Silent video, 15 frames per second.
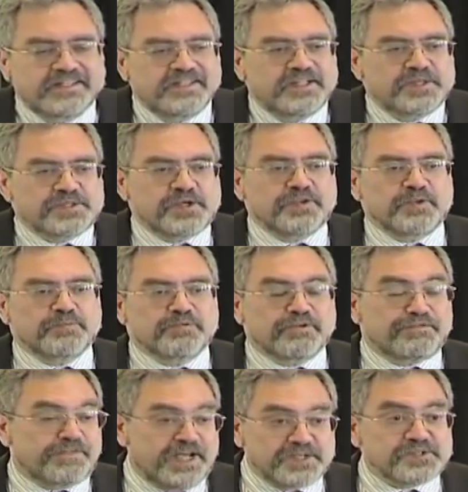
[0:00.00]
So the
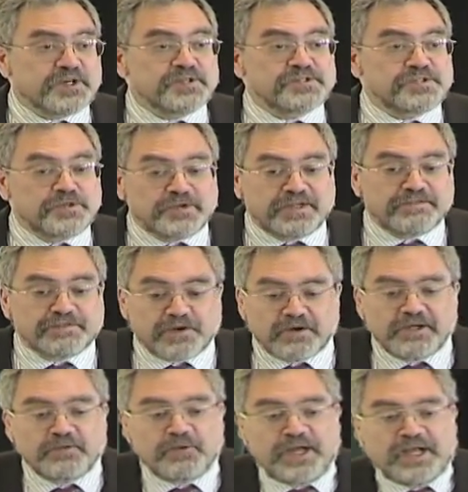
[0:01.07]
professor is doing
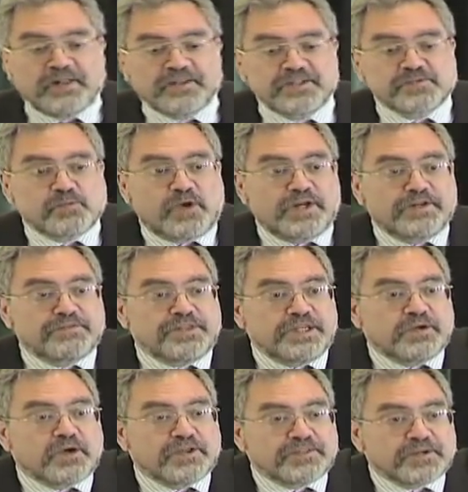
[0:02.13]
very well. As one of the
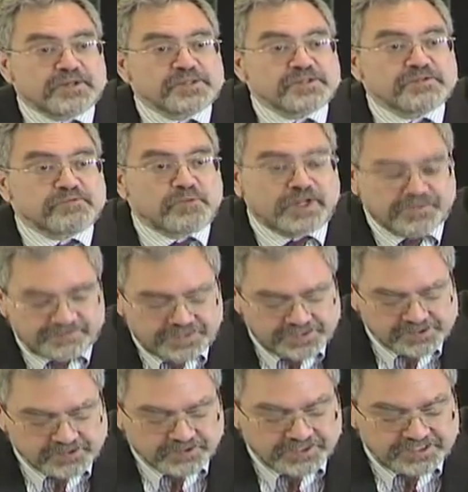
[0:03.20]
authors of one of
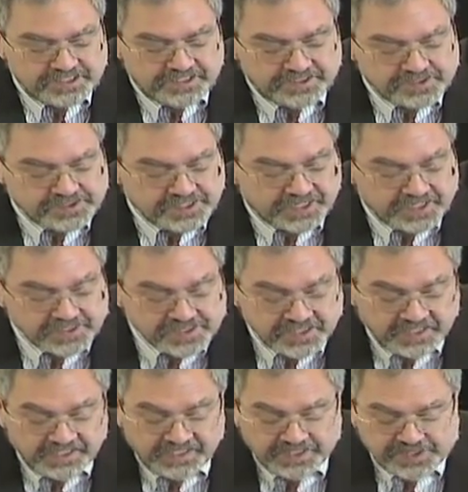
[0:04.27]
these critiques says,
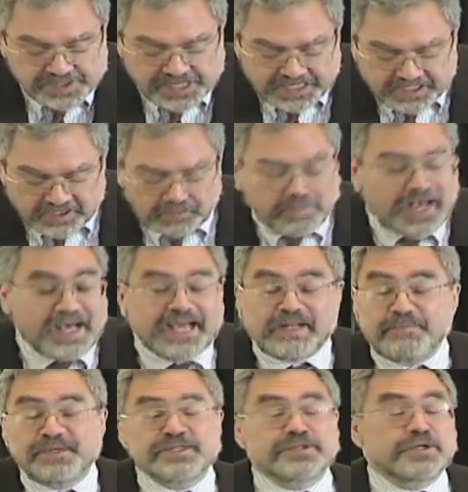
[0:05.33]
say goodbye to
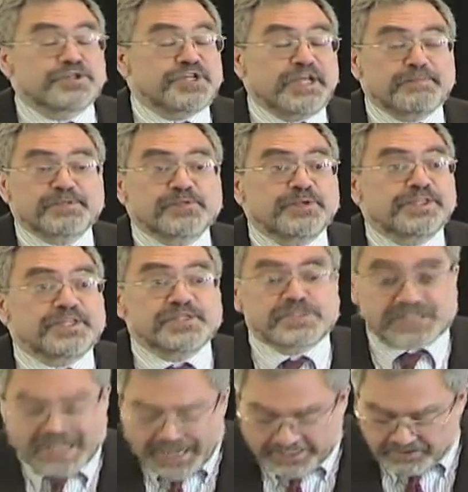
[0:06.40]
Mr. Chips with his
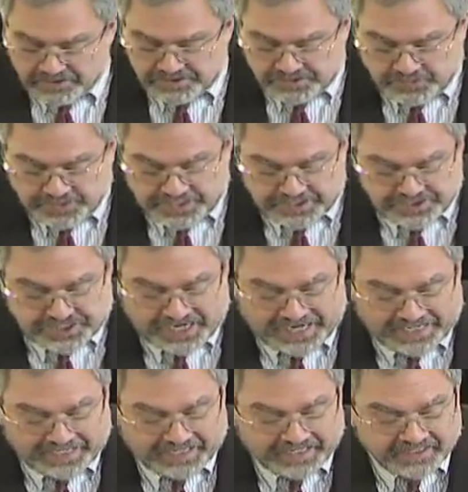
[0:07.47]
tattered tweed
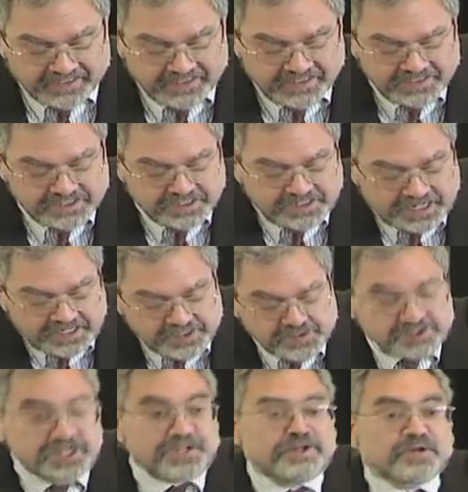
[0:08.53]
jacket. Today's
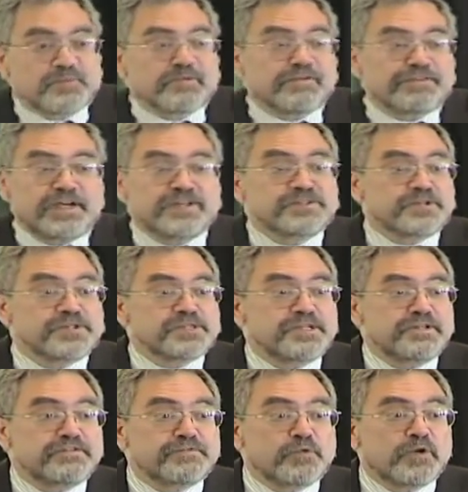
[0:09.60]
senior professors
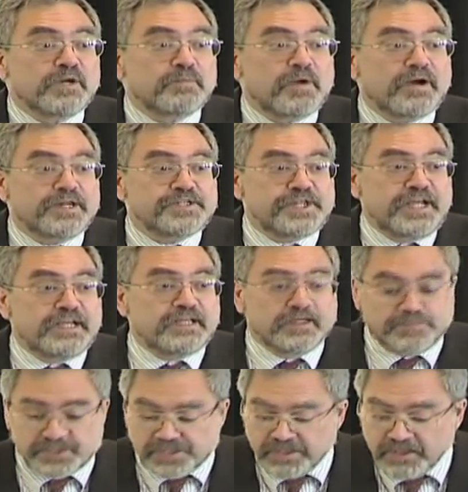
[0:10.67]
can afford Marc
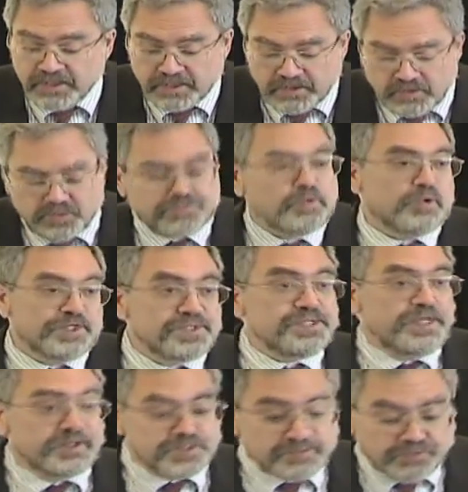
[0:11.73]
Jacobs, who of course
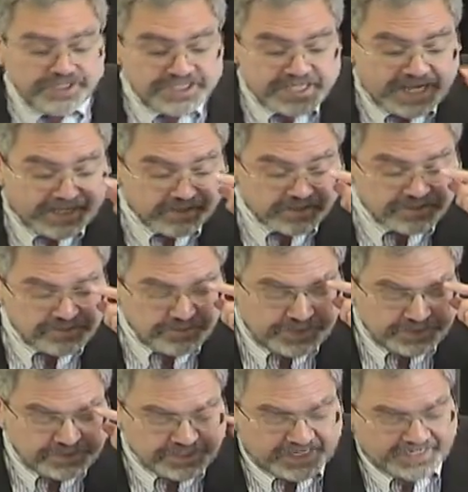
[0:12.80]
sells pre-tattered
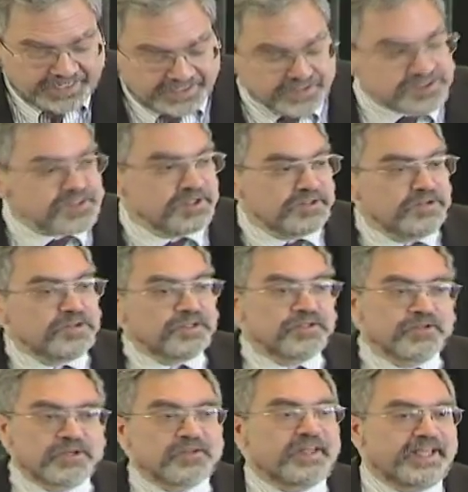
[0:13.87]
tweed jackets, so you can
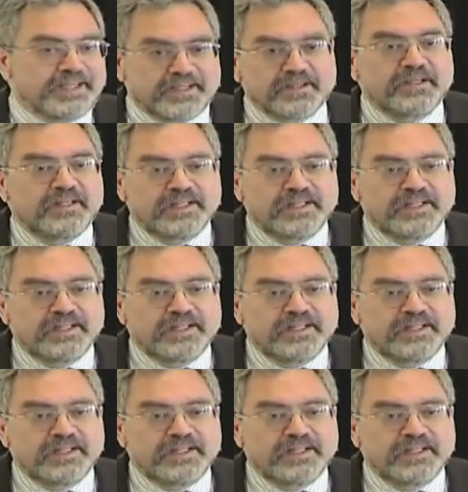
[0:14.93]
look like a